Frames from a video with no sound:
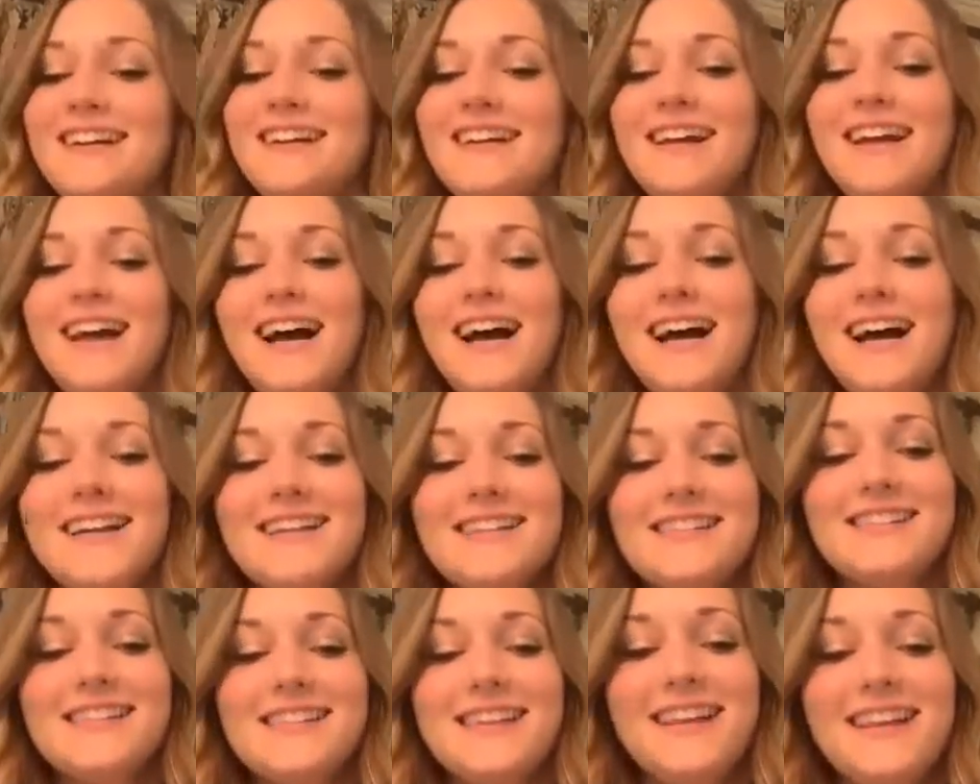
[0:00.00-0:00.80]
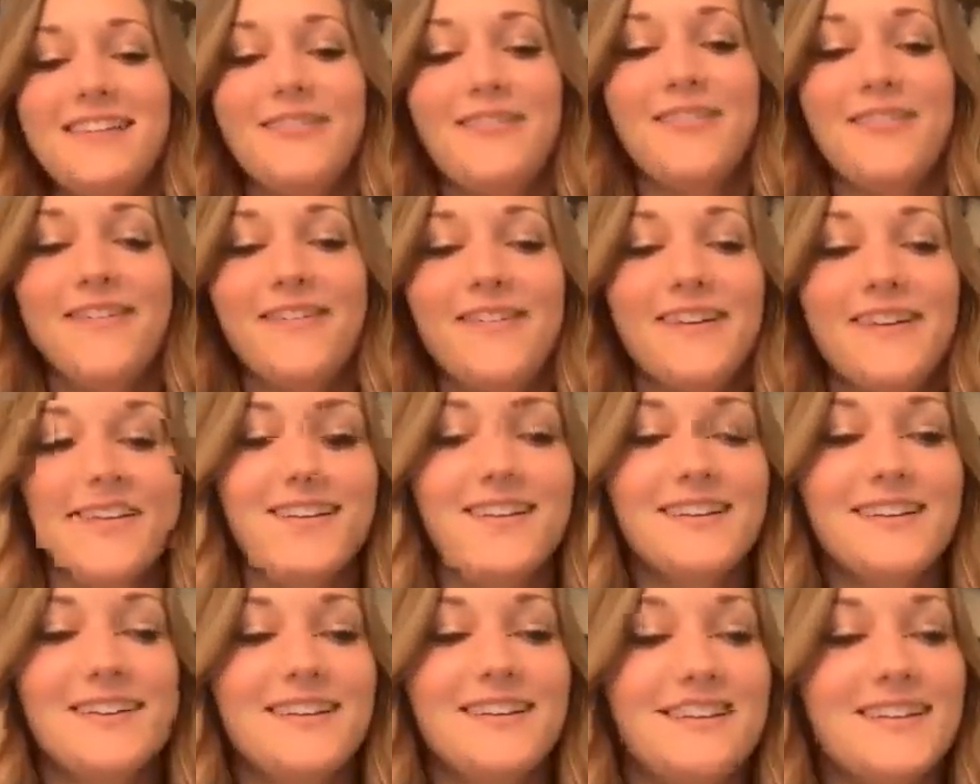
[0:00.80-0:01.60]
Guys, if
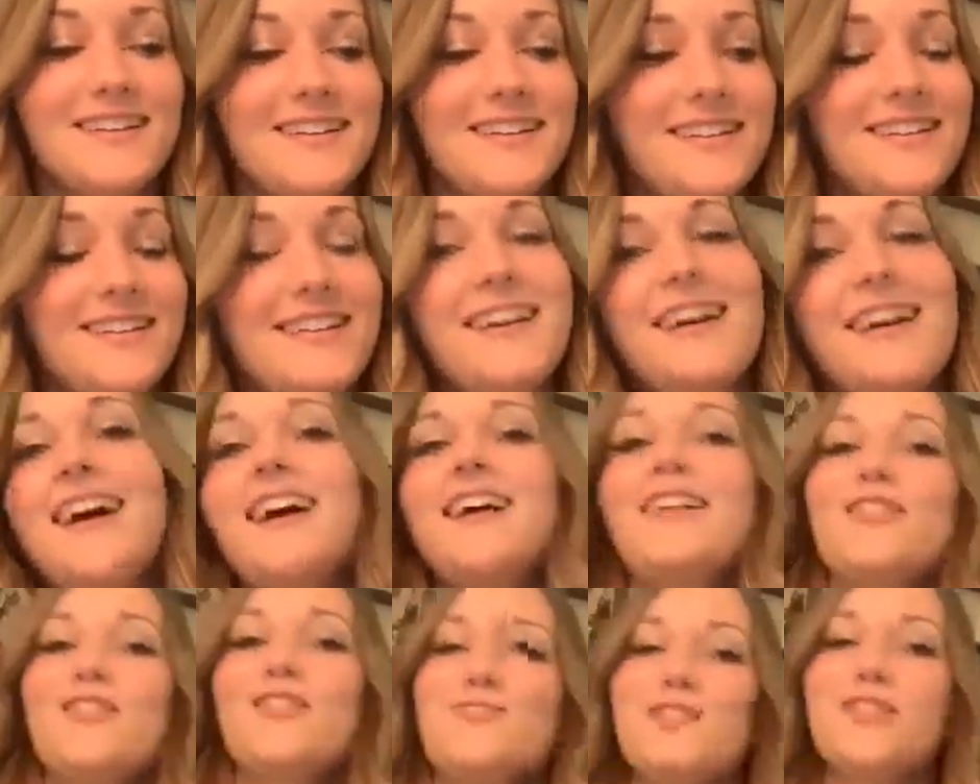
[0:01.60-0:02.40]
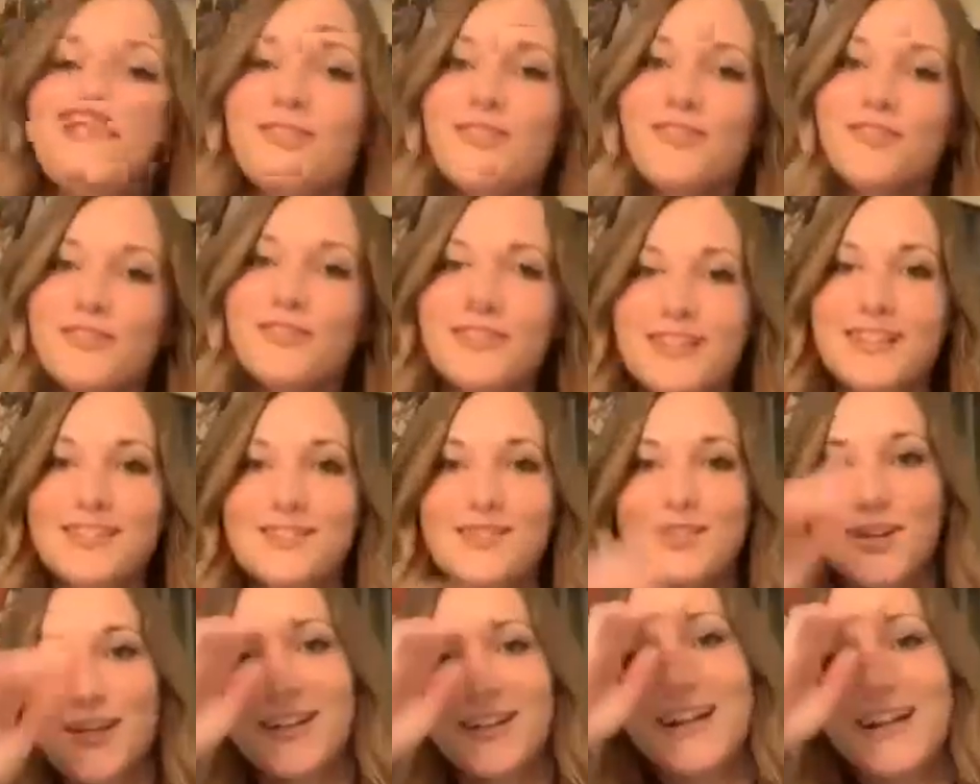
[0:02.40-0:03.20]
I look a little
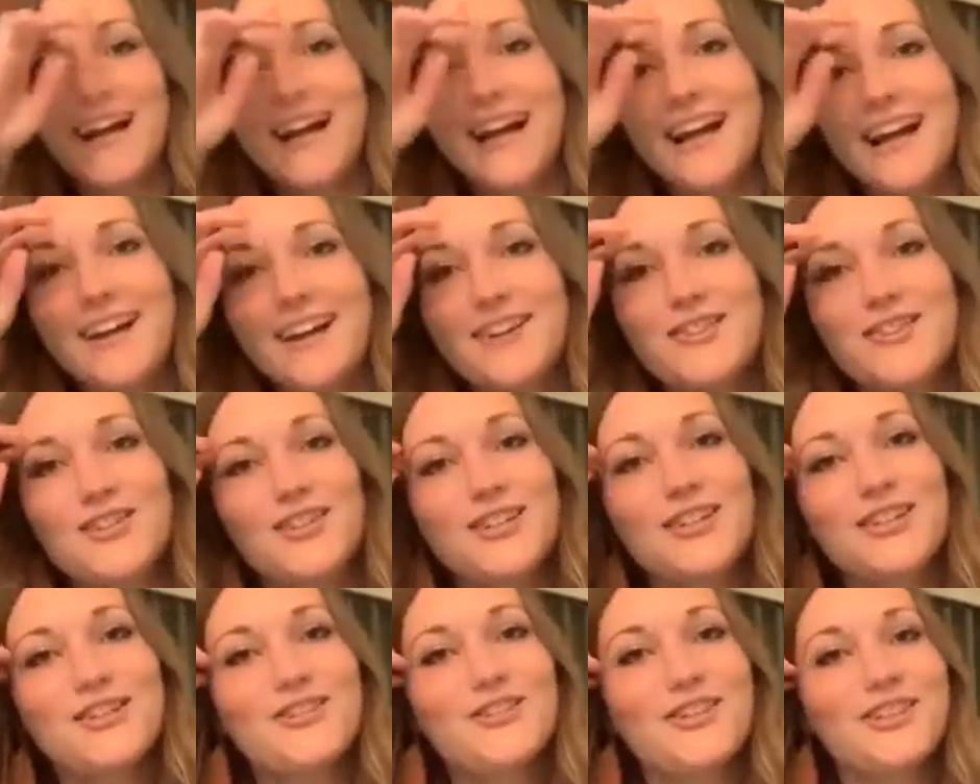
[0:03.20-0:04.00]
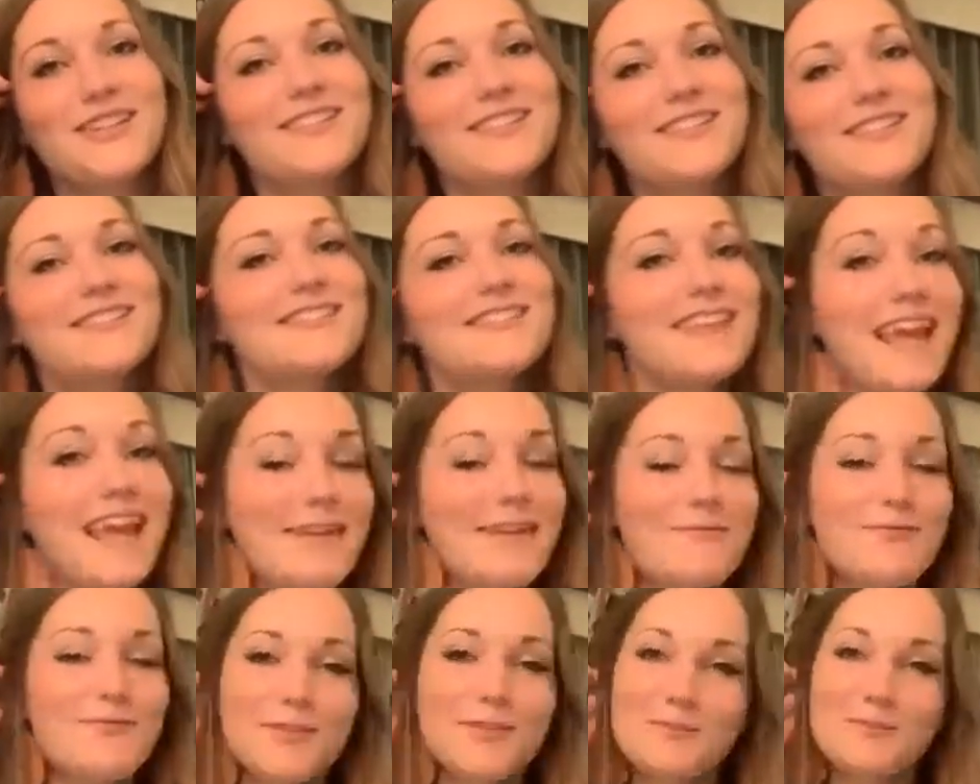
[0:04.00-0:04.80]
flustered, I actually just
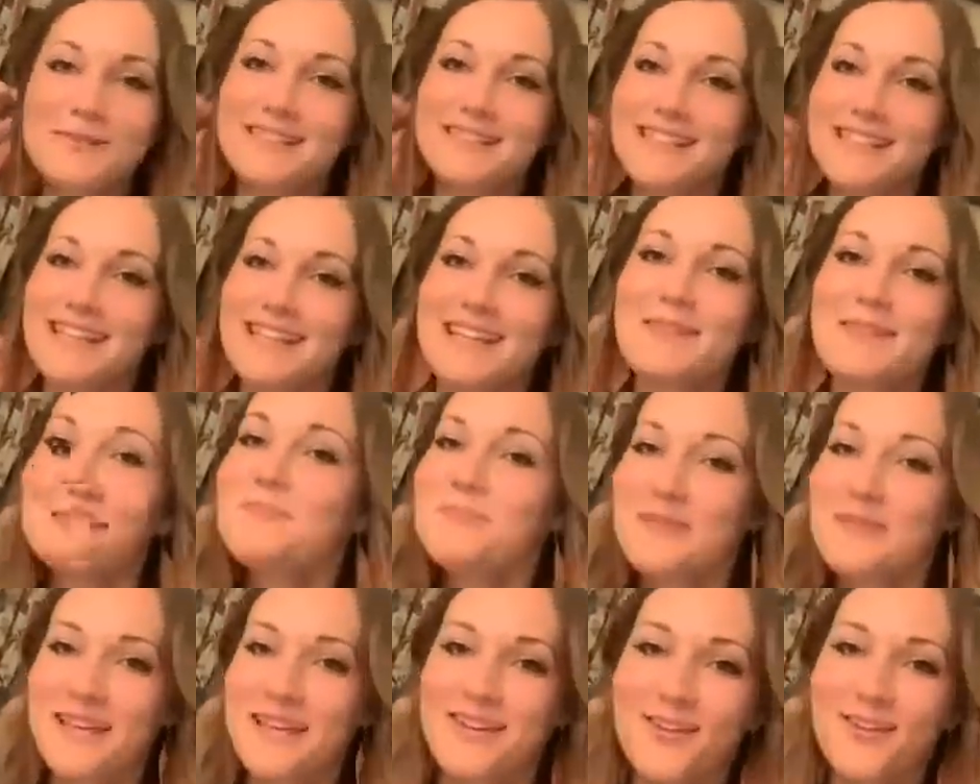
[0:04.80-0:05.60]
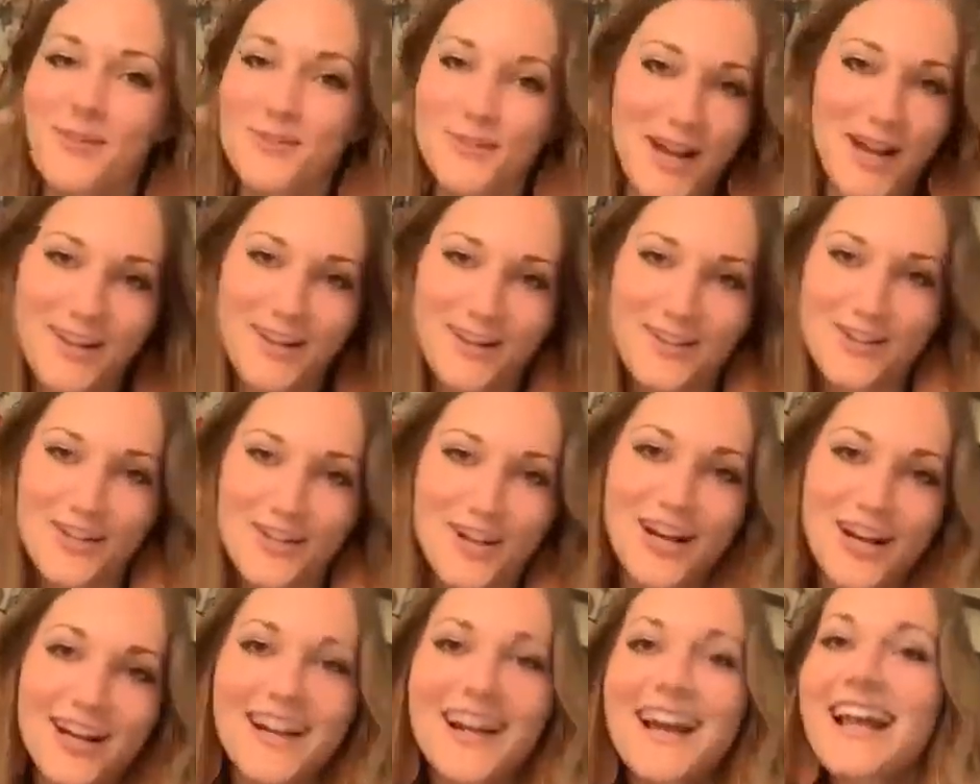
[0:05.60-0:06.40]
came from seeing Ben
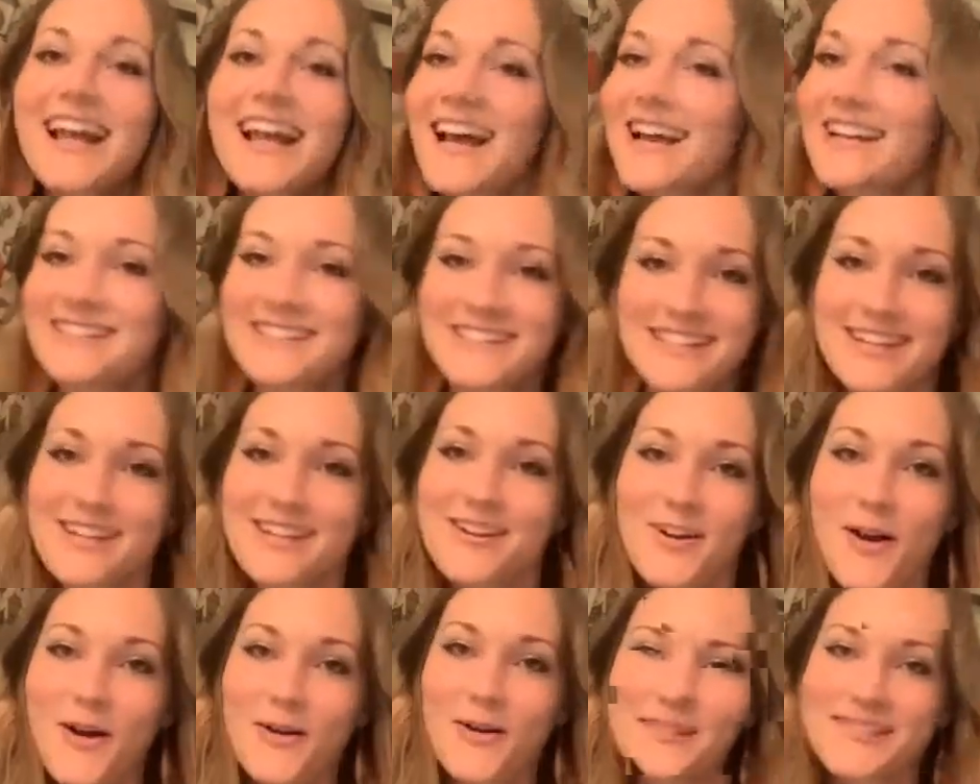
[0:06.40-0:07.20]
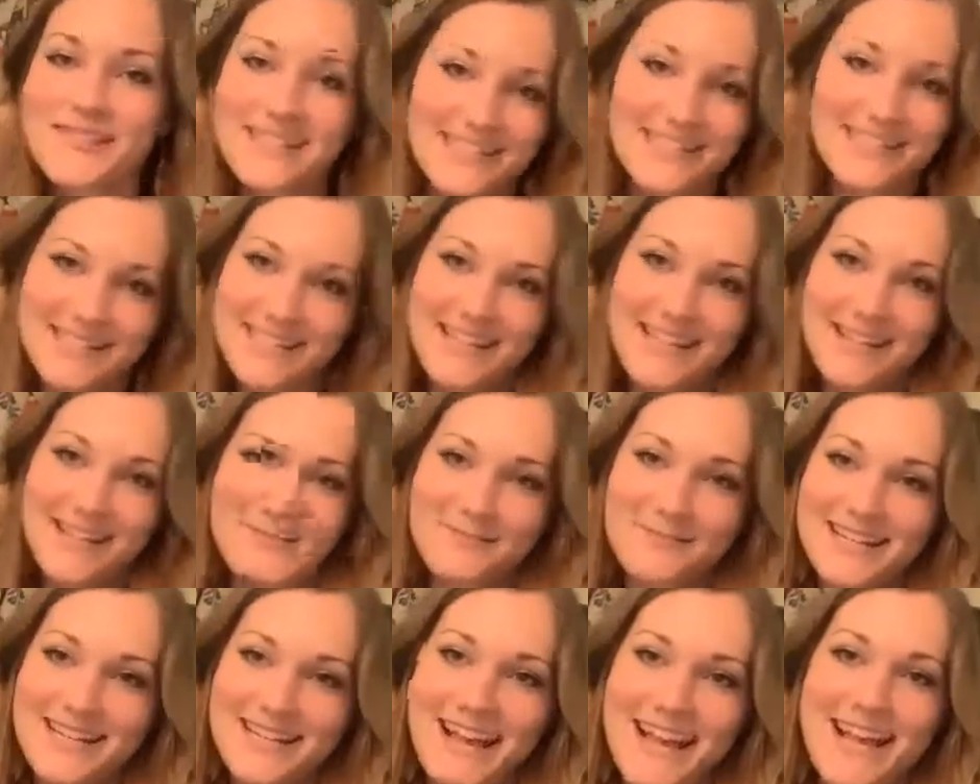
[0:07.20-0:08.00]
Rector and I didn't know I was going to see him
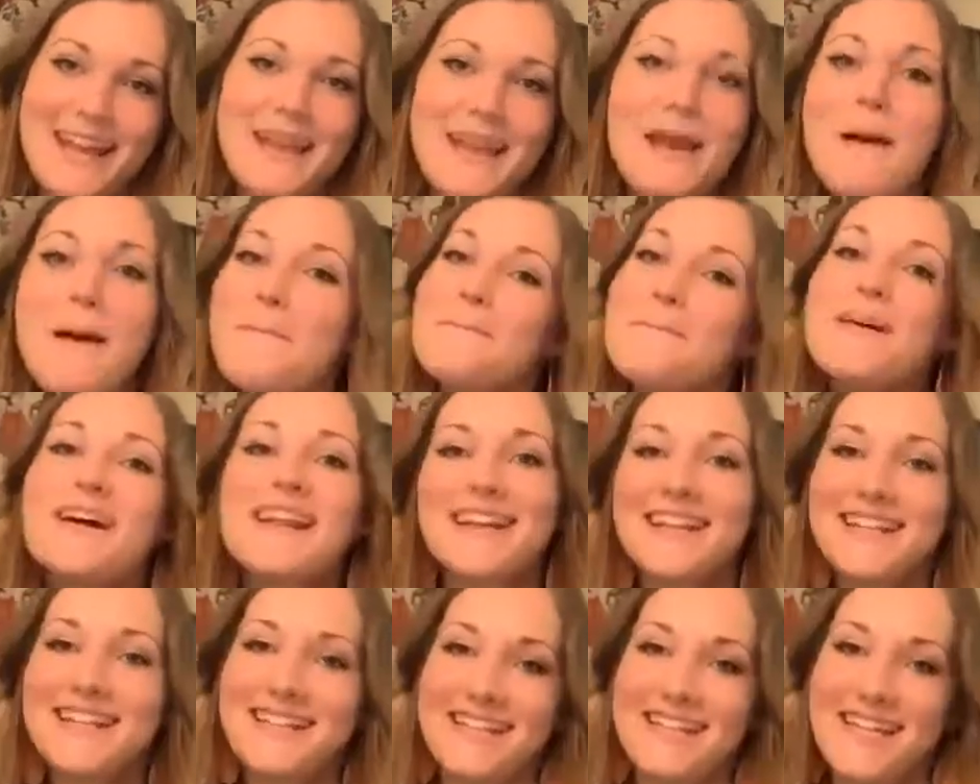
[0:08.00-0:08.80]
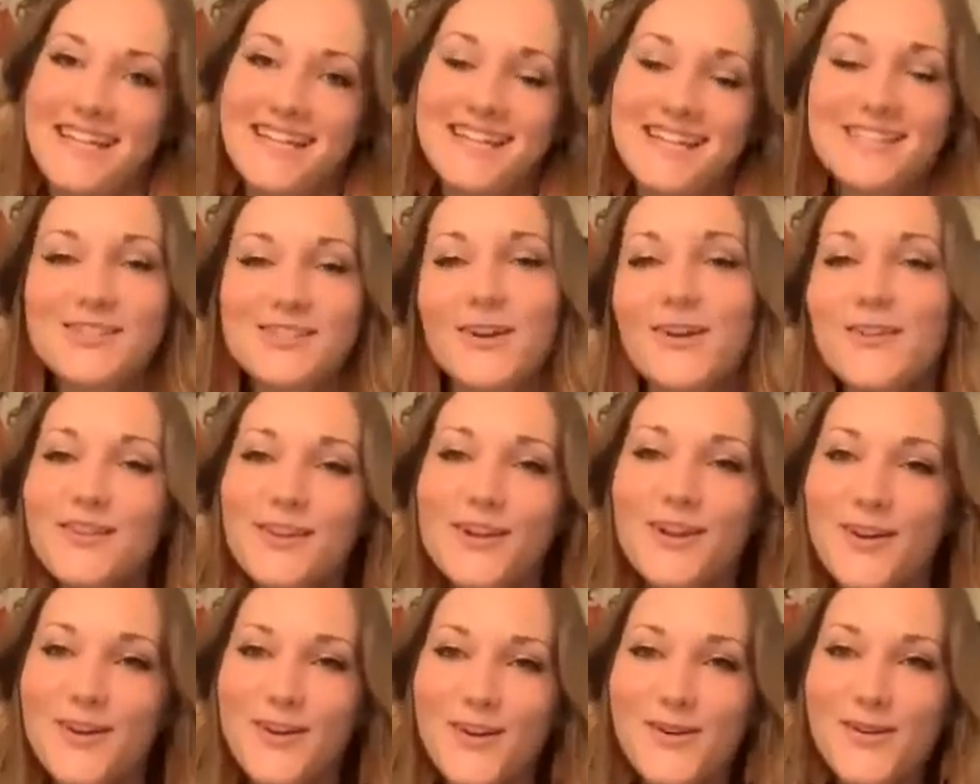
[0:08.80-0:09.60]
tonight, but I did. So if you
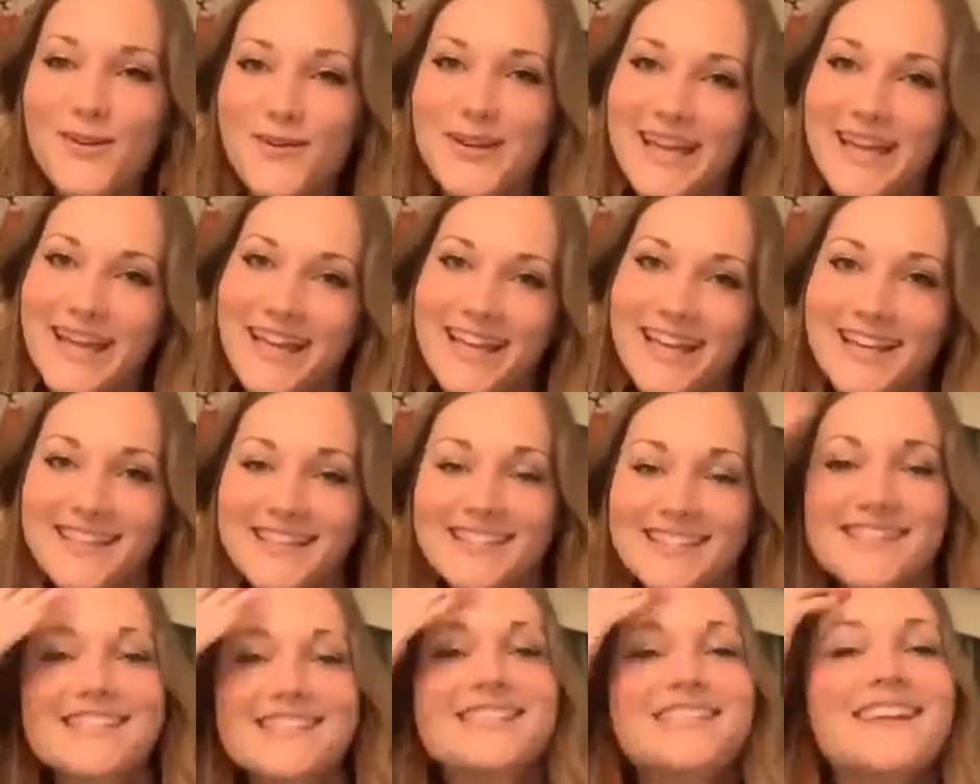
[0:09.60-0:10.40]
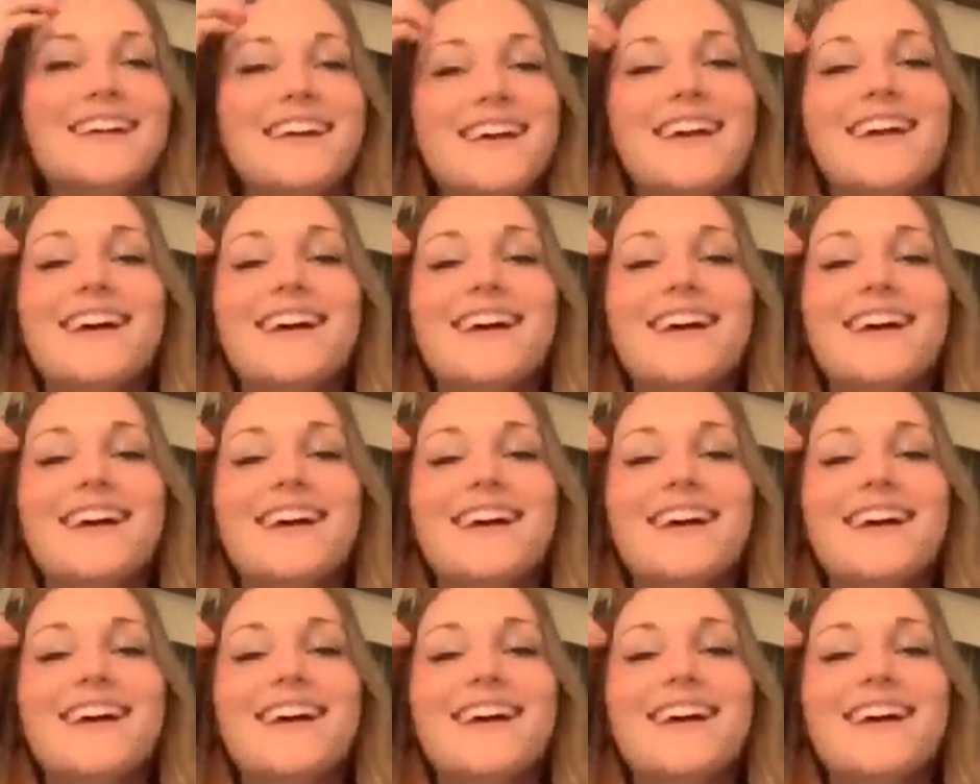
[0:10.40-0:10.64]
don't know who he is,